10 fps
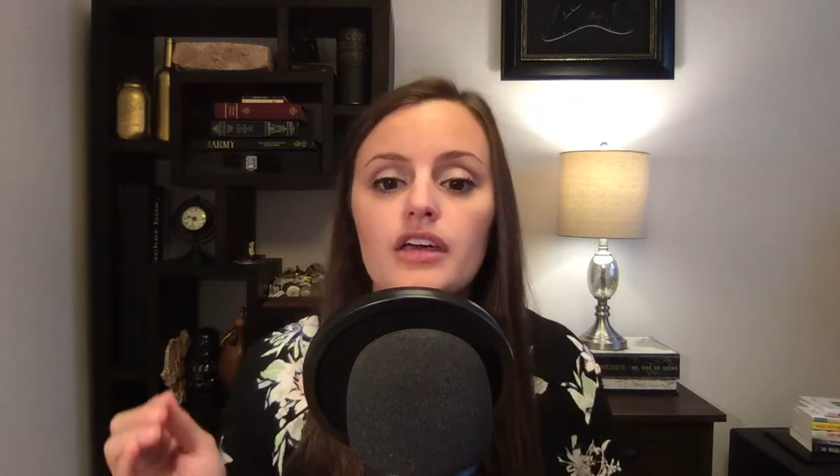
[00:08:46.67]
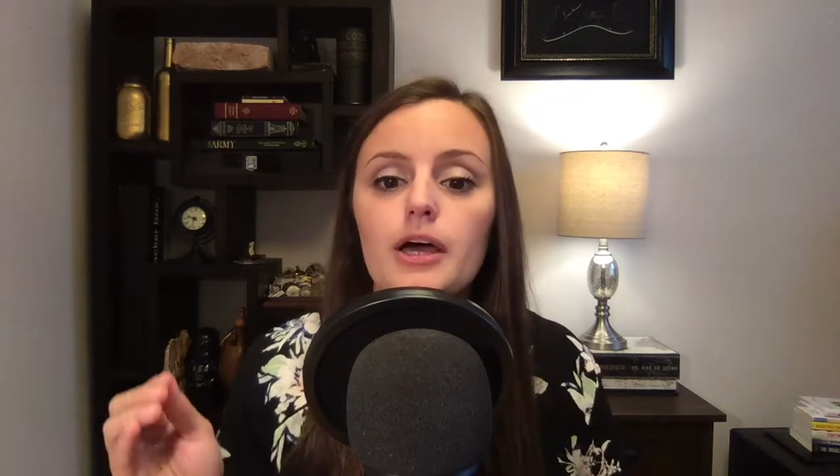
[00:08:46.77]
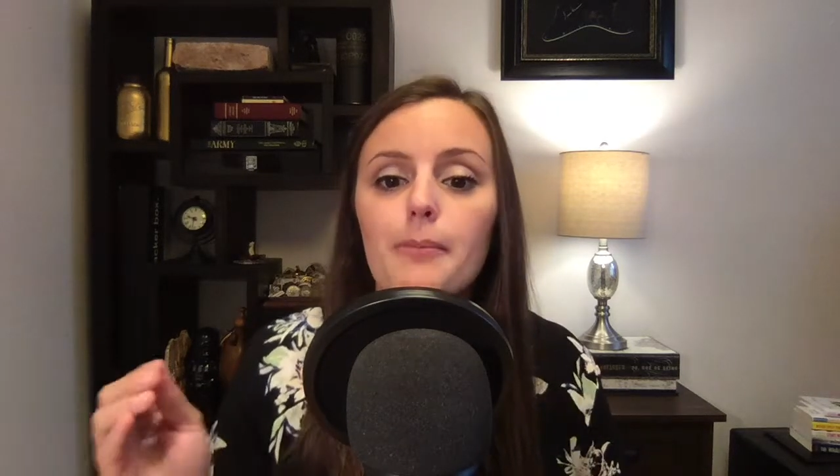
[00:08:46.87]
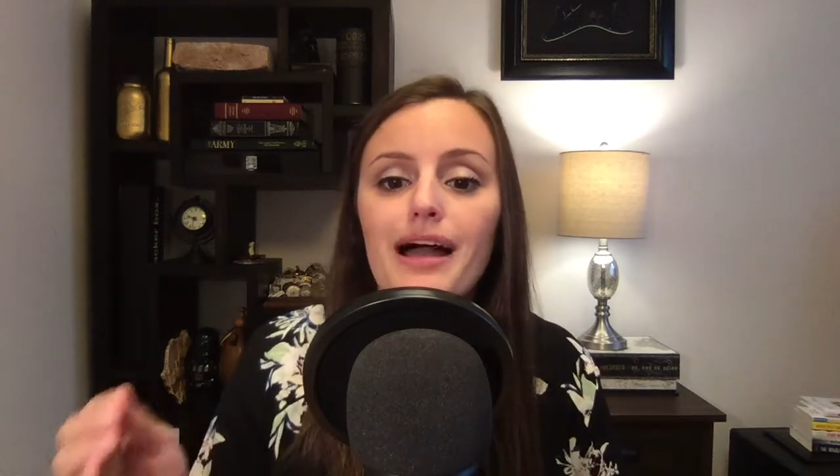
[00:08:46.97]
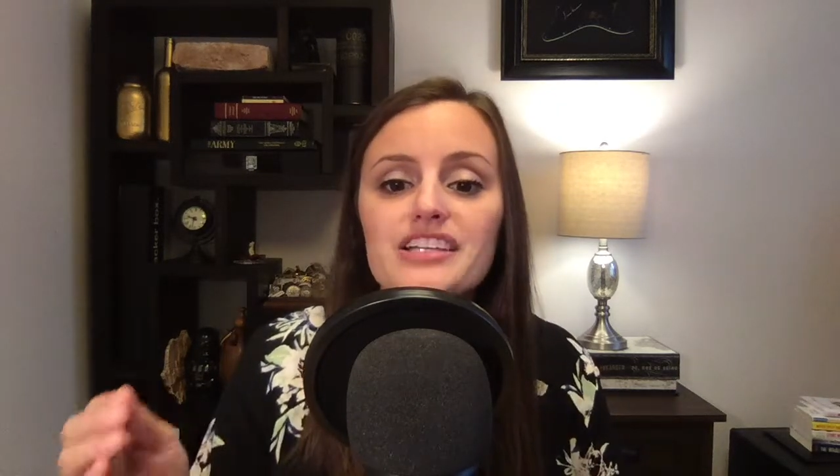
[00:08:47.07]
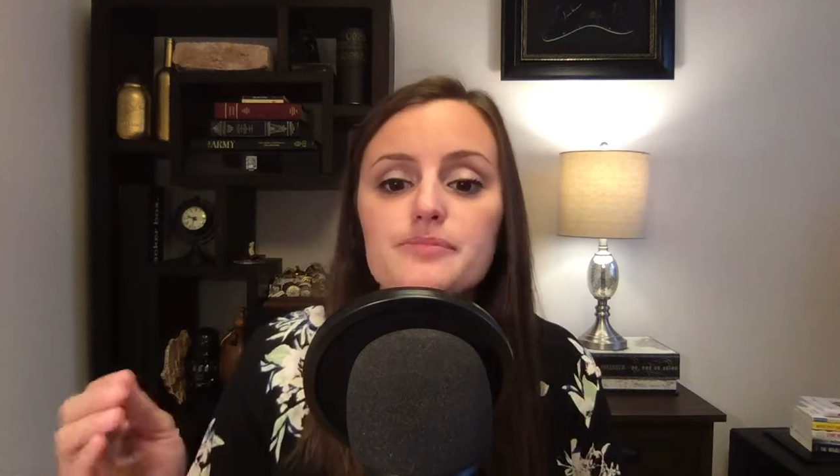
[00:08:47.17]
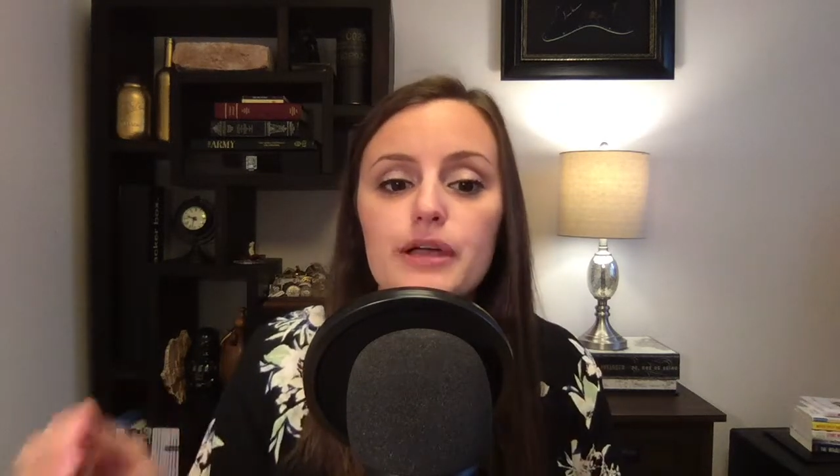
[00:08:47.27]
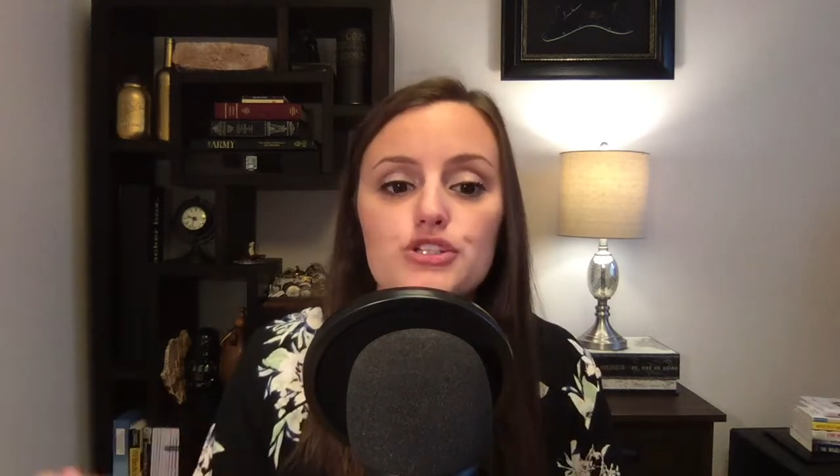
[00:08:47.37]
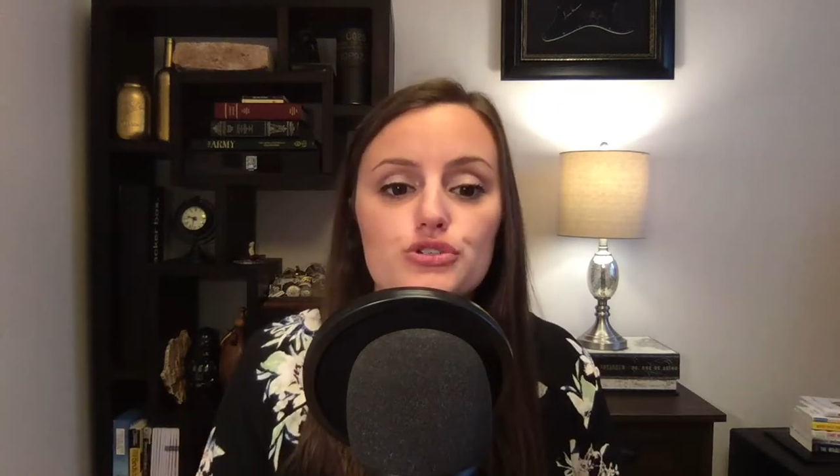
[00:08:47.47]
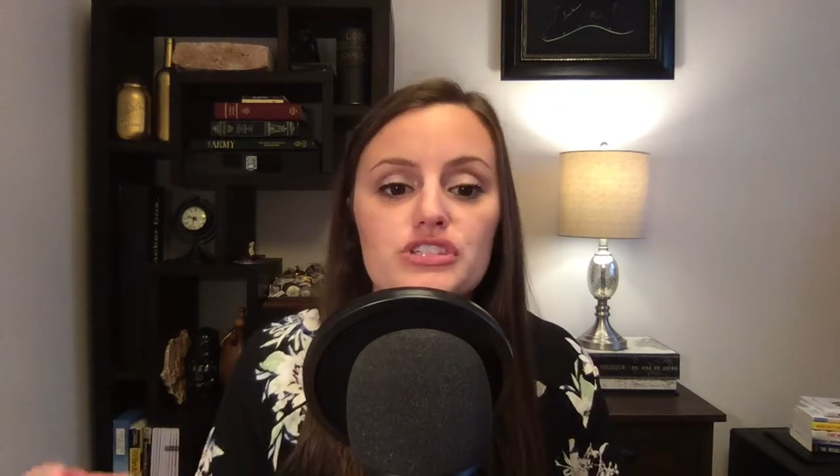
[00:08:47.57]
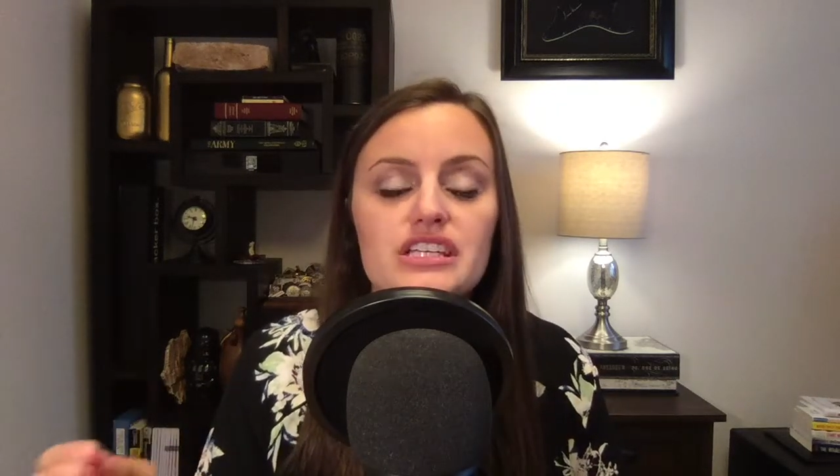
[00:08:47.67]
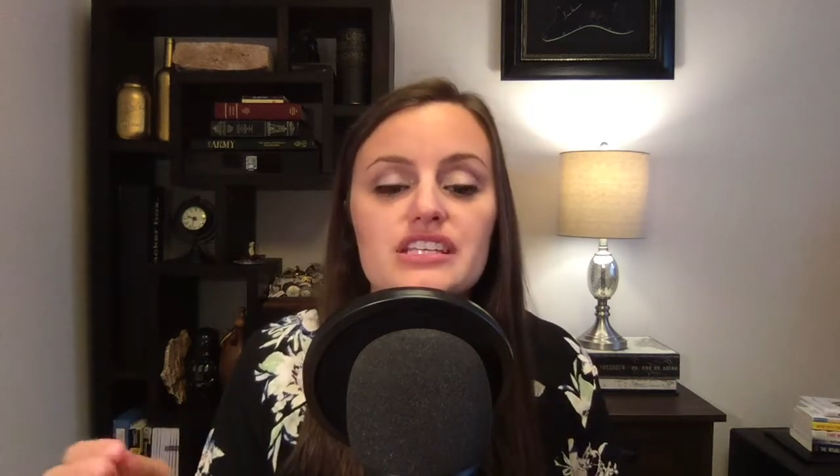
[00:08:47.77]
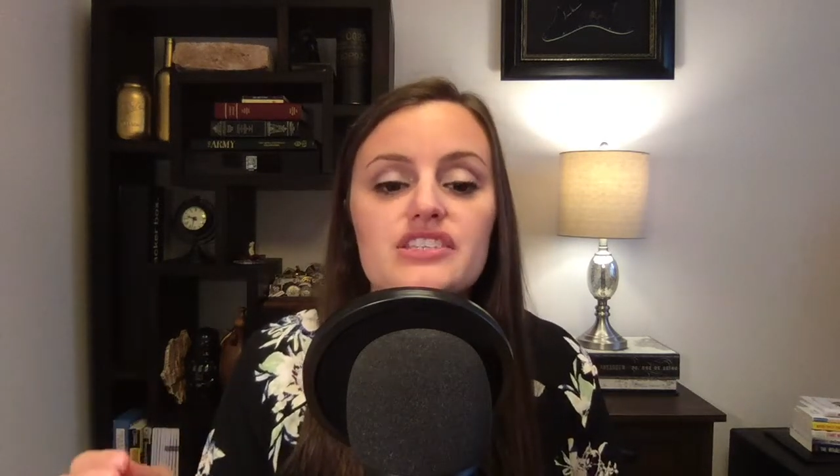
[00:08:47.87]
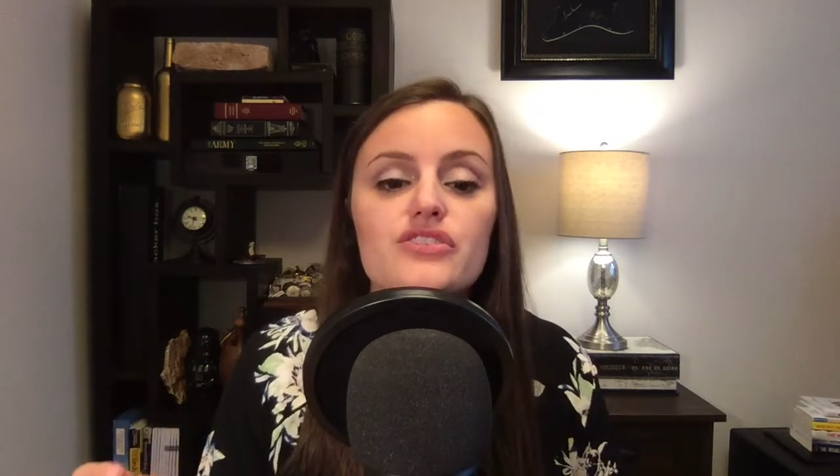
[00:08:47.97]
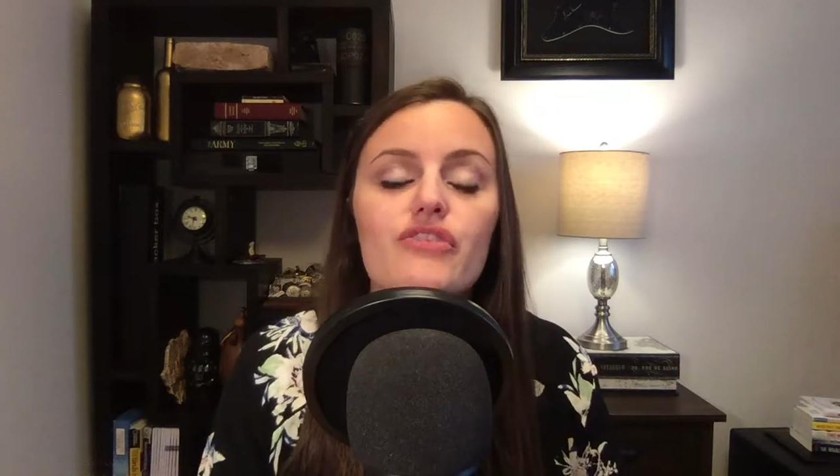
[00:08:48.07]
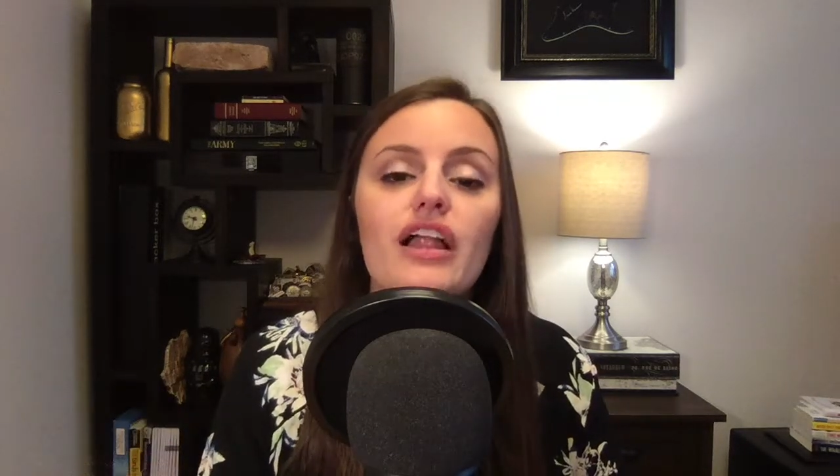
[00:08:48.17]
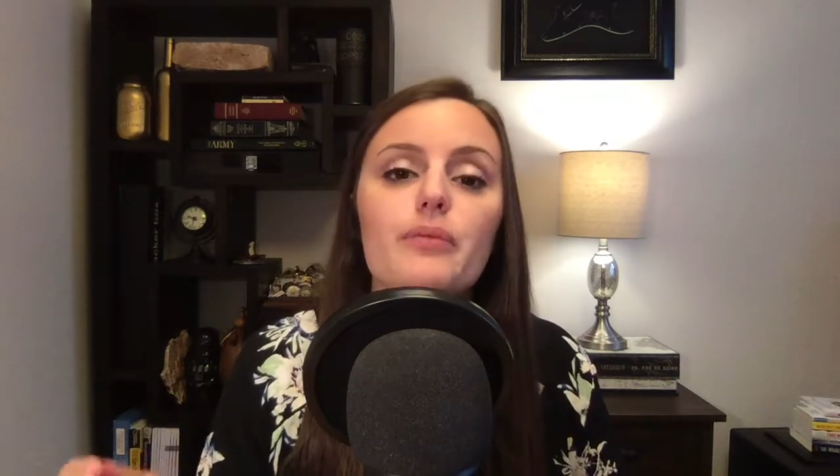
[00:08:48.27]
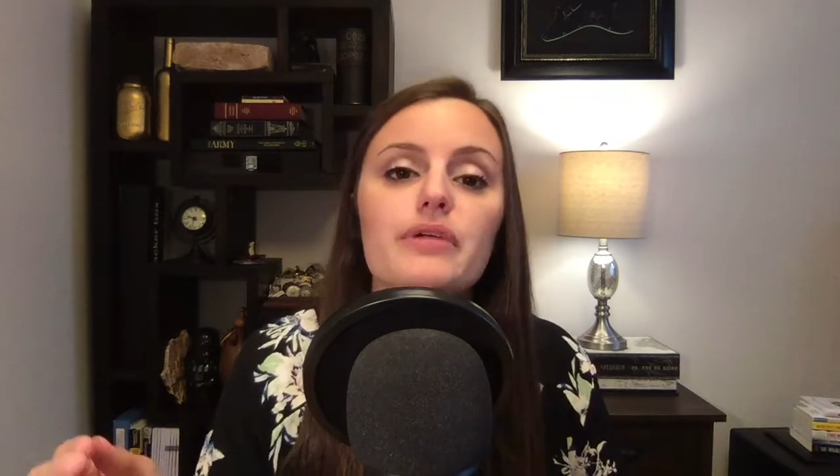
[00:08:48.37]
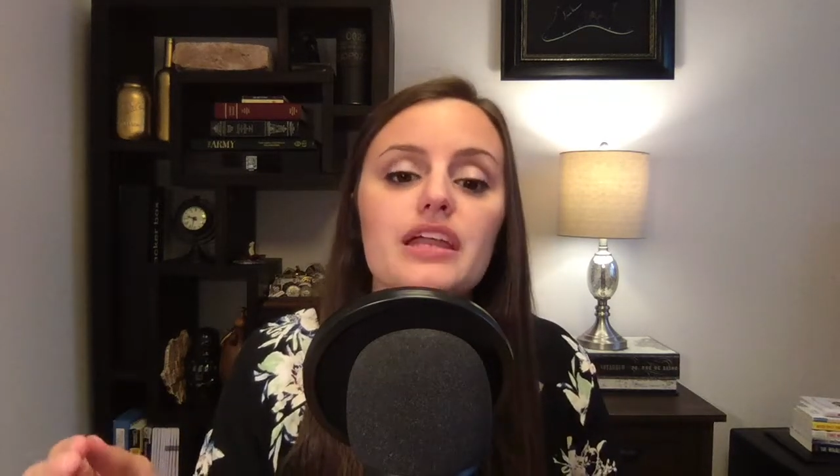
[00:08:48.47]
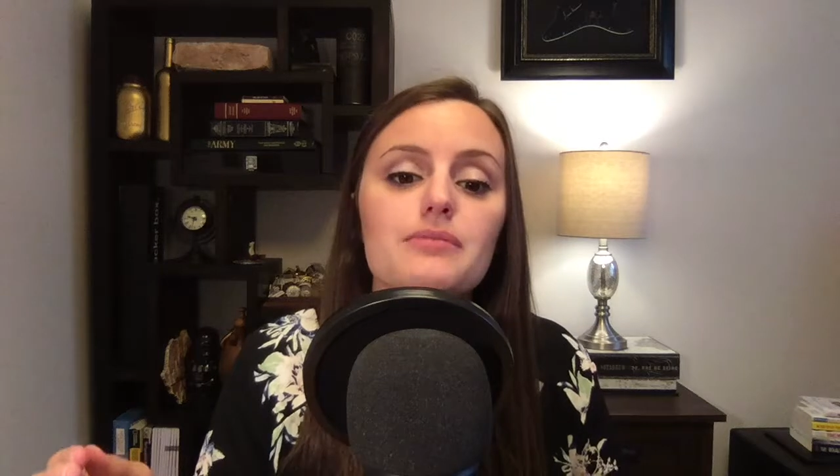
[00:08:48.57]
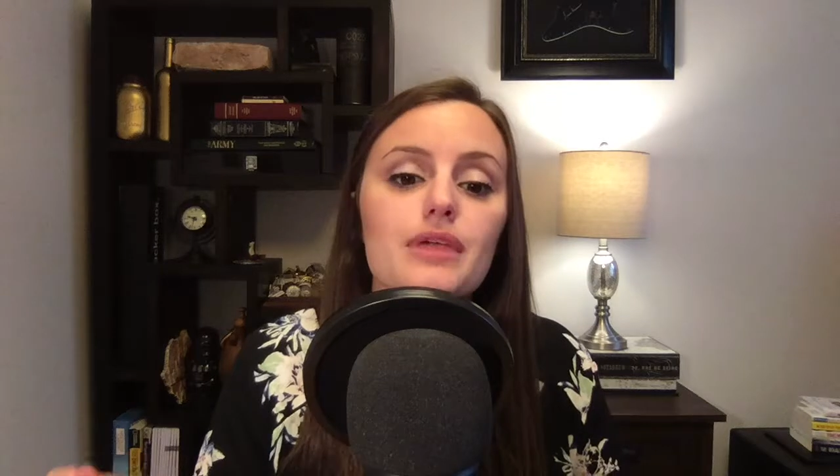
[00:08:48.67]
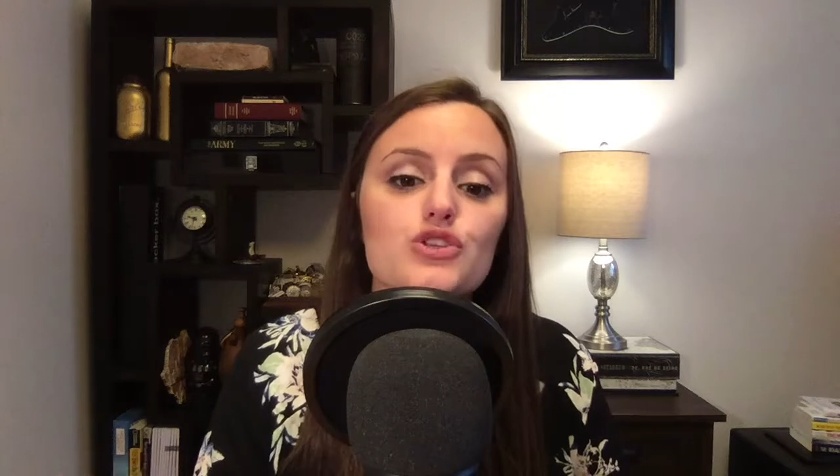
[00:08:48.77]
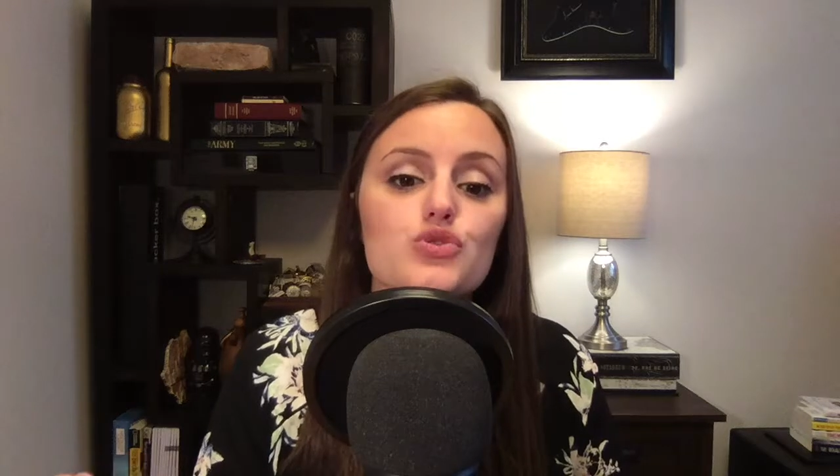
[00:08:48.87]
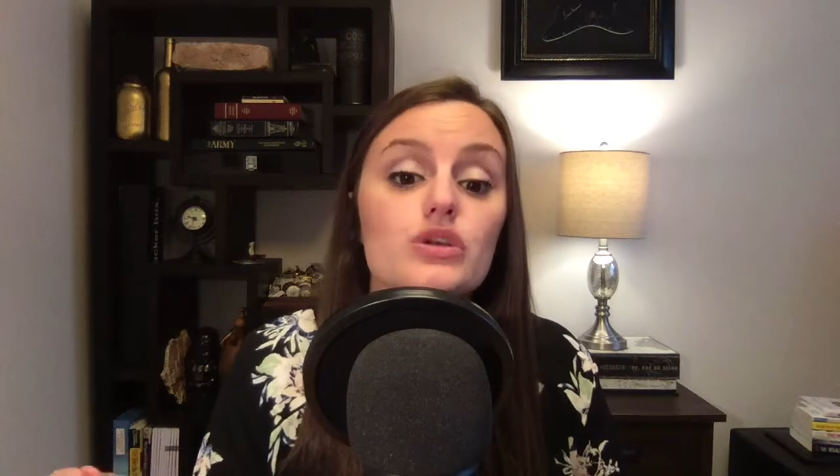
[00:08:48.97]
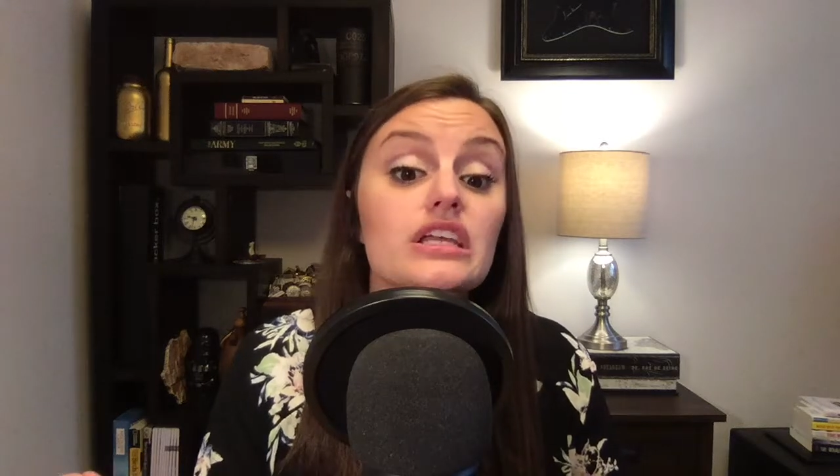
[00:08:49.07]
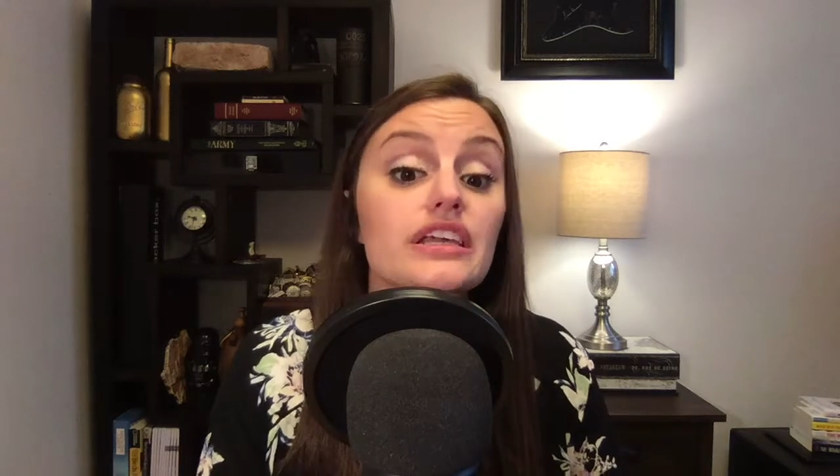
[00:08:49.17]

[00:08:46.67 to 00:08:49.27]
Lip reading: my specialty is developing and mentoring